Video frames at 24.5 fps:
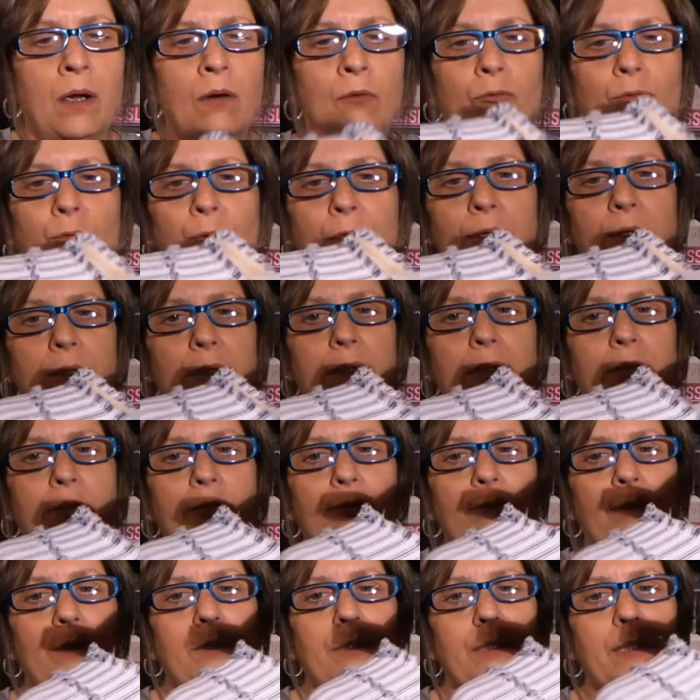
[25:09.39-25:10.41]
really,
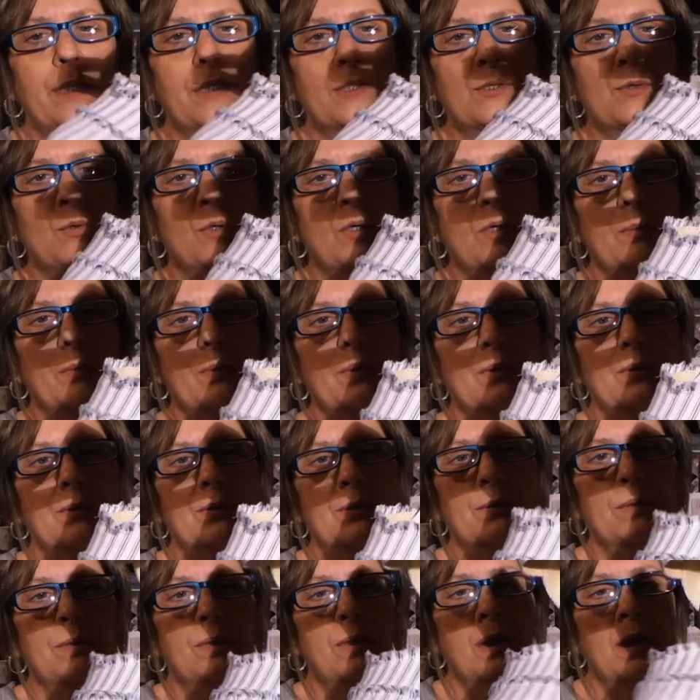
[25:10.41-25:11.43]
really adorable
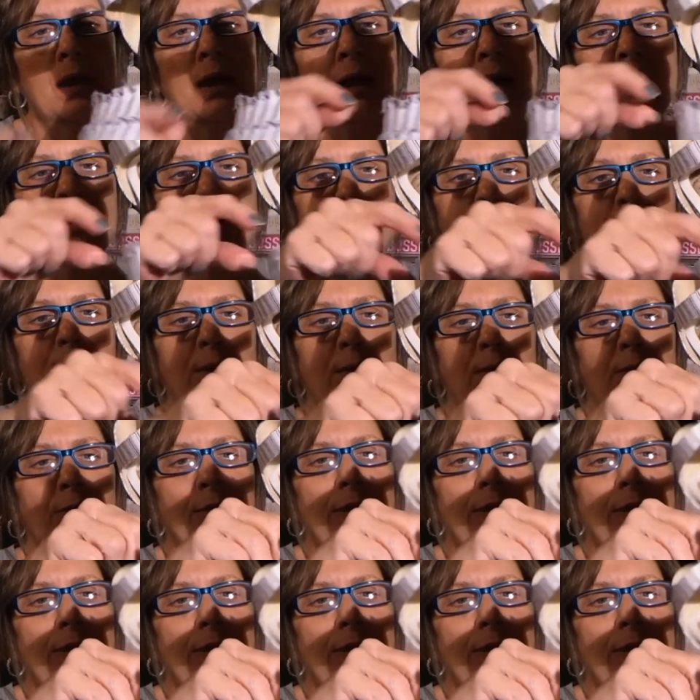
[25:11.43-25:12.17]
but